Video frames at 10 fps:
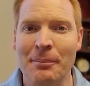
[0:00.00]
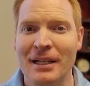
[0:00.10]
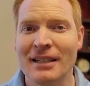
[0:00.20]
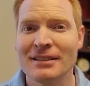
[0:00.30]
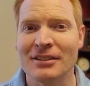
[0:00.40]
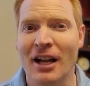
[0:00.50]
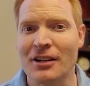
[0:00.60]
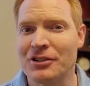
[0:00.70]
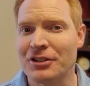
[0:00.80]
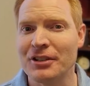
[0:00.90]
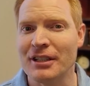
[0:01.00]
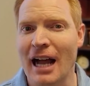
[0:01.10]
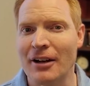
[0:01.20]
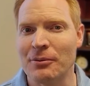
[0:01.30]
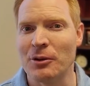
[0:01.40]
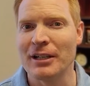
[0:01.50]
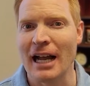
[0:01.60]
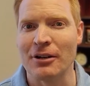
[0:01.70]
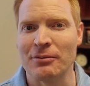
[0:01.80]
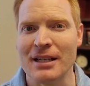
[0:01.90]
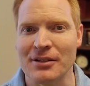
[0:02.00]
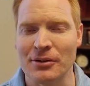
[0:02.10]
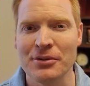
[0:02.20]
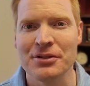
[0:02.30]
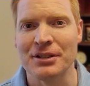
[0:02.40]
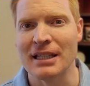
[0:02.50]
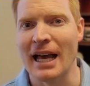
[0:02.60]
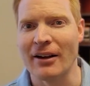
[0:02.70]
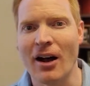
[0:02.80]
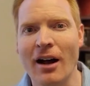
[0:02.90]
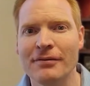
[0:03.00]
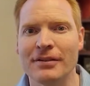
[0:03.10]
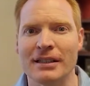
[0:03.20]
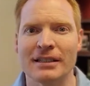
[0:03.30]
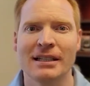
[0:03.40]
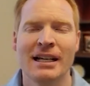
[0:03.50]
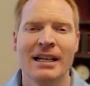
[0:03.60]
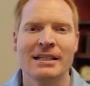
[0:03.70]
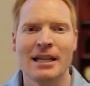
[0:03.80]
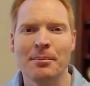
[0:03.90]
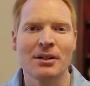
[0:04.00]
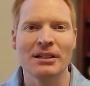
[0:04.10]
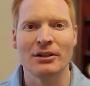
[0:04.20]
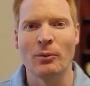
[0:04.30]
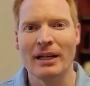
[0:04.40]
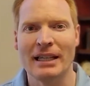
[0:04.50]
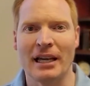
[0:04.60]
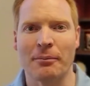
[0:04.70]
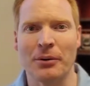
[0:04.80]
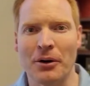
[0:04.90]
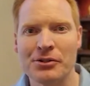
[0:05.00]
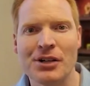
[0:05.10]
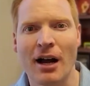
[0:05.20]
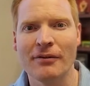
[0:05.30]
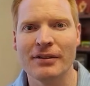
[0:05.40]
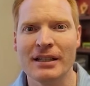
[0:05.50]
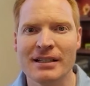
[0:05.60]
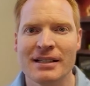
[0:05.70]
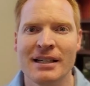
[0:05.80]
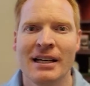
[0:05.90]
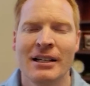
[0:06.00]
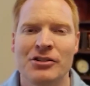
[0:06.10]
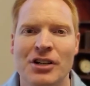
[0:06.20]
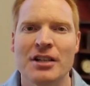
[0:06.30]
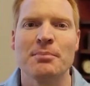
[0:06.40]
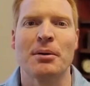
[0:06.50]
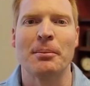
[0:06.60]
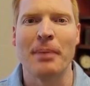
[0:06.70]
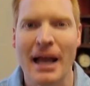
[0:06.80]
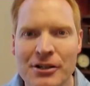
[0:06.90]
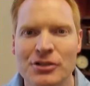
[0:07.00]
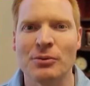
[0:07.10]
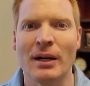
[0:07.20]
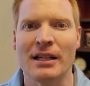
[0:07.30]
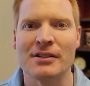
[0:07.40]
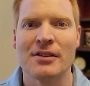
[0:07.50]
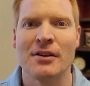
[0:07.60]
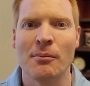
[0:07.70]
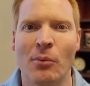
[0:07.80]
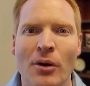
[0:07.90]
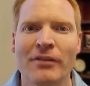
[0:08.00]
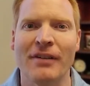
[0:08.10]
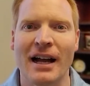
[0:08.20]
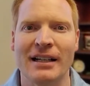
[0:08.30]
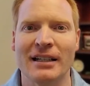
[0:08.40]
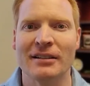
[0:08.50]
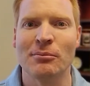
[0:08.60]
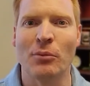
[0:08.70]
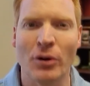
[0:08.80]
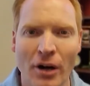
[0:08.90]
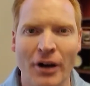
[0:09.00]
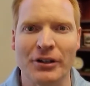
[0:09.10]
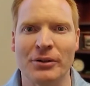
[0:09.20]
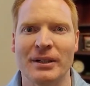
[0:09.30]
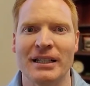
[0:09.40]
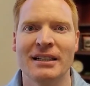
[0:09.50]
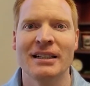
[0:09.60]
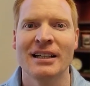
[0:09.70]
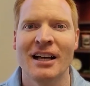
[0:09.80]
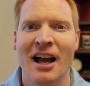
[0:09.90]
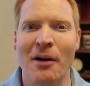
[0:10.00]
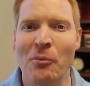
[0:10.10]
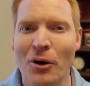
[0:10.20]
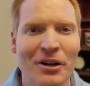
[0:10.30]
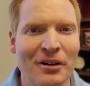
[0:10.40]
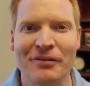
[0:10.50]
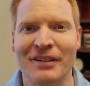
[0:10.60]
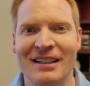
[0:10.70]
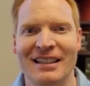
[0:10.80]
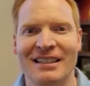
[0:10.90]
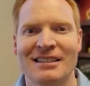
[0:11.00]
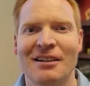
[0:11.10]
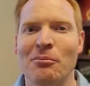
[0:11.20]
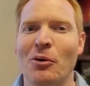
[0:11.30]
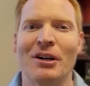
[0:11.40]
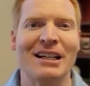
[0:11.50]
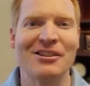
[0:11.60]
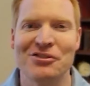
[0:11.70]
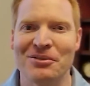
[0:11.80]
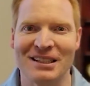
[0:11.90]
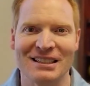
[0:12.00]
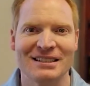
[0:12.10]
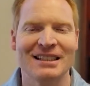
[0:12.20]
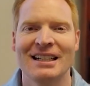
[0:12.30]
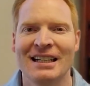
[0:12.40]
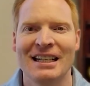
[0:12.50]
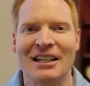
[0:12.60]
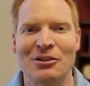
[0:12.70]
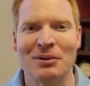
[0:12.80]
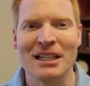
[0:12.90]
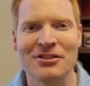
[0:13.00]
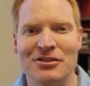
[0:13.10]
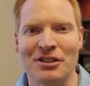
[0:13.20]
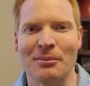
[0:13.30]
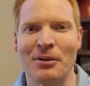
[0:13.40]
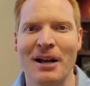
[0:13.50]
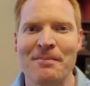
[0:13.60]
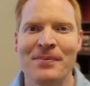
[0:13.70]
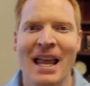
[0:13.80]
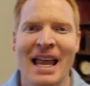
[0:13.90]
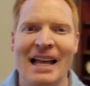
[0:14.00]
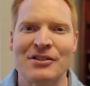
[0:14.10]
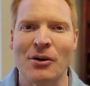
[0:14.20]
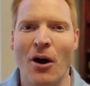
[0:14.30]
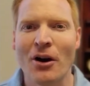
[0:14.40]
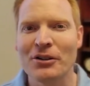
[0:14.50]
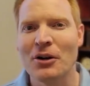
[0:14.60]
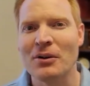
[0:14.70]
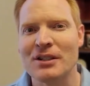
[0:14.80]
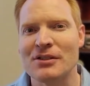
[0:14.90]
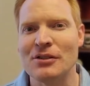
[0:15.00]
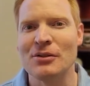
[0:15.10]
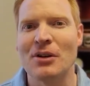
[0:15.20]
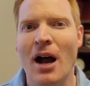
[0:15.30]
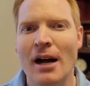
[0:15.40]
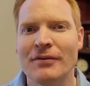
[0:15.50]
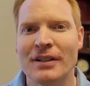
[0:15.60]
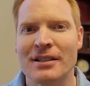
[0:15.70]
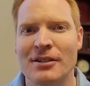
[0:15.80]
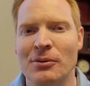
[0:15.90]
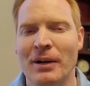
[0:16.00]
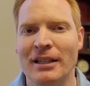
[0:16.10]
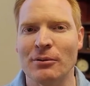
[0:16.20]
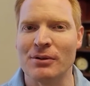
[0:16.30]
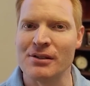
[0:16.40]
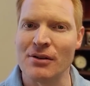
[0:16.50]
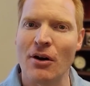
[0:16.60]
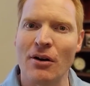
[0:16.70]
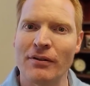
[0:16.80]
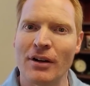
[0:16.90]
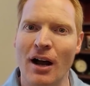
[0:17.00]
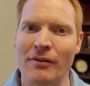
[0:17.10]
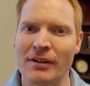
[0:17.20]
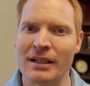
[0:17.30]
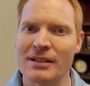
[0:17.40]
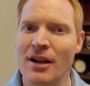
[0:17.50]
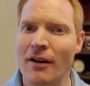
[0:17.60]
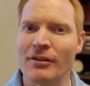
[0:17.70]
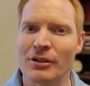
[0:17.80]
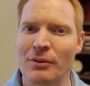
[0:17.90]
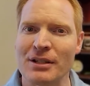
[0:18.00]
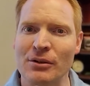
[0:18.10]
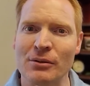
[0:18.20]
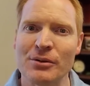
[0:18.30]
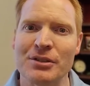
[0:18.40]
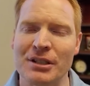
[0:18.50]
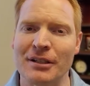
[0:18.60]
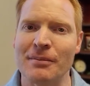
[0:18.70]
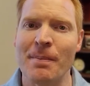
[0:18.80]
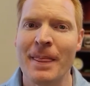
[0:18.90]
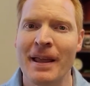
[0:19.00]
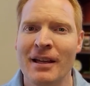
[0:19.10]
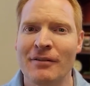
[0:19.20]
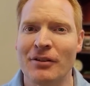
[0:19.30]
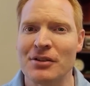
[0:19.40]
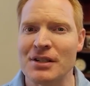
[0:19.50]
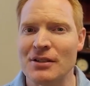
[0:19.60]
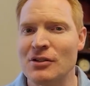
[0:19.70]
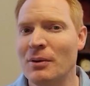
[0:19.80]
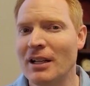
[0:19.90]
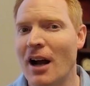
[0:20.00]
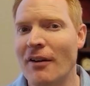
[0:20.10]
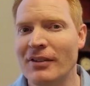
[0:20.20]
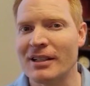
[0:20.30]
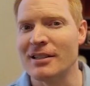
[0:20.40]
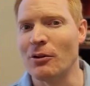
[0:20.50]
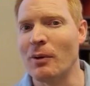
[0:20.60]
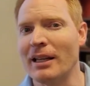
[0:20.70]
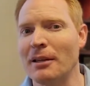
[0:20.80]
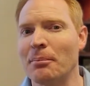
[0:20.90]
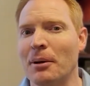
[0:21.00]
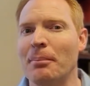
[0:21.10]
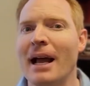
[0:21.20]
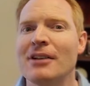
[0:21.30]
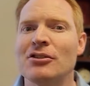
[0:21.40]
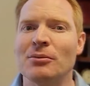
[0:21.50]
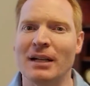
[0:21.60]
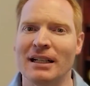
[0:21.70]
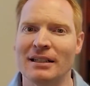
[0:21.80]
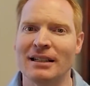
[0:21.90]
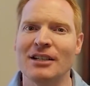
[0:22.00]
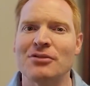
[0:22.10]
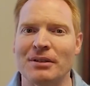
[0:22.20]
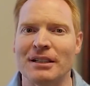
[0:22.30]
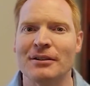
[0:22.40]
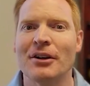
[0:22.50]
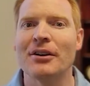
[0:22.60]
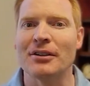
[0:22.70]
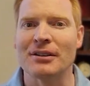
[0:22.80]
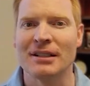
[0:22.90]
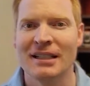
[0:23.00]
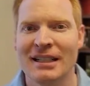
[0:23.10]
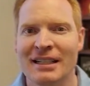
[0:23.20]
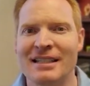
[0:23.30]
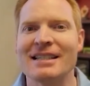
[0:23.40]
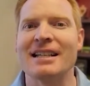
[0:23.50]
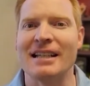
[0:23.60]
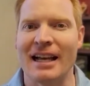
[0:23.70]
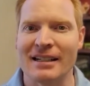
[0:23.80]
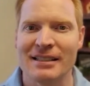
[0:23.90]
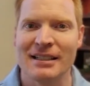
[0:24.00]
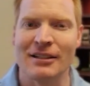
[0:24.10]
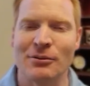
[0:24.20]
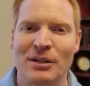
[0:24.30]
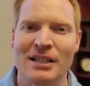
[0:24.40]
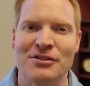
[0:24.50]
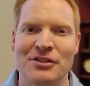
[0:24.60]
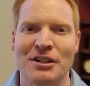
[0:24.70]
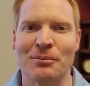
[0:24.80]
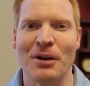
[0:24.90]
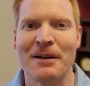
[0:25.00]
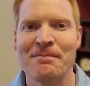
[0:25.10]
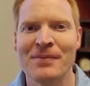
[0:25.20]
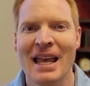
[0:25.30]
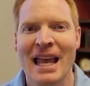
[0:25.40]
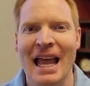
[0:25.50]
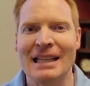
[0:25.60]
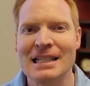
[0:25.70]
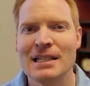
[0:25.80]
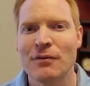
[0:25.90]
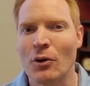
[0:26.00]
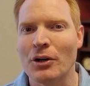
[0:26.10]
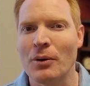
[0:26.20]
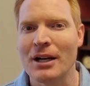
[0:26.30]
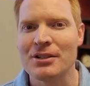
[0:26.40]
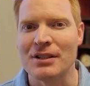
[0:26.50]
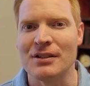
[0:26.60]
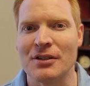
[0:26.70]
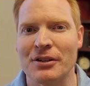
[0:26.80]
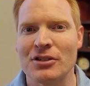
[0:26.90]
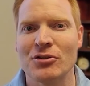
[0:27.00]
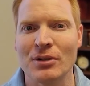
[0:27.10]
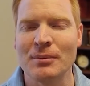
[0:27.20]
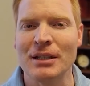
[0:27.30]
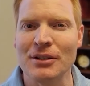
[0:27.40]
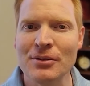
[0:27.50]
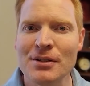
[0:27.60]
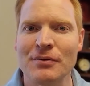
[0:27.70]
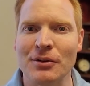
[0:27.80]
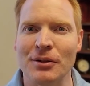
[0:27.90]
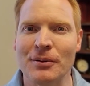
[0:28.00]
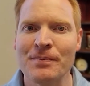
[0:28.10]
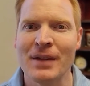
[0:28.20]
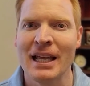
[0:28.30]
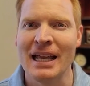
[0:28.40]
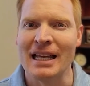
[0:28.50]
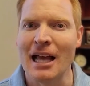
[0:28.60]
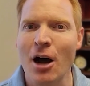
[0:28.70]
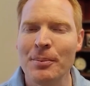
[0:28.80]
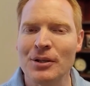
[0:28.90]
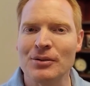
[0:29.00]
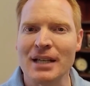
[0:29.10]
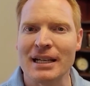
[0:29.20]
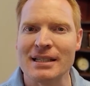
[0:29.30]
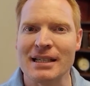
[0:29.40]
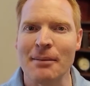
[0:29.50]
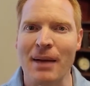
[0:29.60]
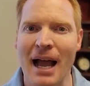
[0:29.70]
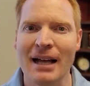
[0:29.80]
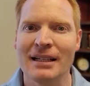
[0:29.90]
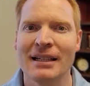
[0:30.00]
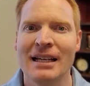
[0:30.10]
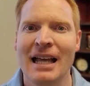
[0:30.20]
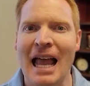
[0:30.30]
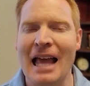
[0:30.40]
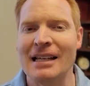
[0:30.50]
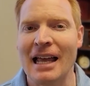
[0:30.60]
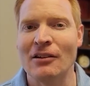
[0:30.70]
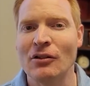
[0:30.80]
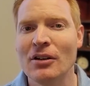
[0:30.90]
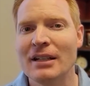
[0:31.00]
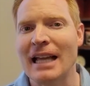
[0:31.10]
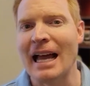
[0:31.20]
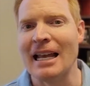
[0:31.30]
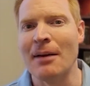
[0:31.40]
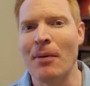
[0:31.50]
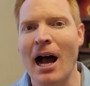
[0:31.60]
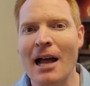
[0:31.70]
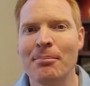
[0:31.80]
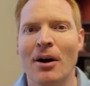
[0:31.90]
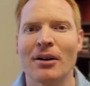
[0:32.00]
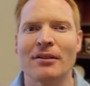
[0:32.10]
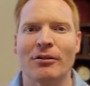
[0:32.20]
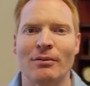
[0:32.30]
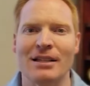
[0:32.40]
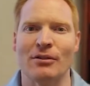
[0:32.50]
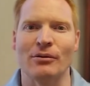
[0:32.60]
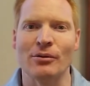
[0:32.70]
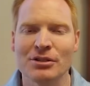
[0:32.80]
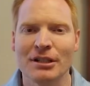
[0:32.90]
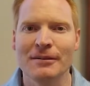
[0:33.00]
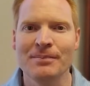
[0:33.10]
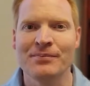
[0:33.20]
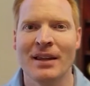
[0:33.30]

And because they're not sure how to work out a resolution to that conflict, typically the way they approach conflicts just perpetuates more fighting, more arguing, more hurt feelings, more injuries in the relationship, right? And so our goal is to do conflicts in a way that resolve conflicts, conflict resolution, versus doing conflicts in a way that perpetuate injury, hurt, disconnect in the relationship, right? And these 4 questions are extremely useful in helping you take a step back and look at, am I part of a resolution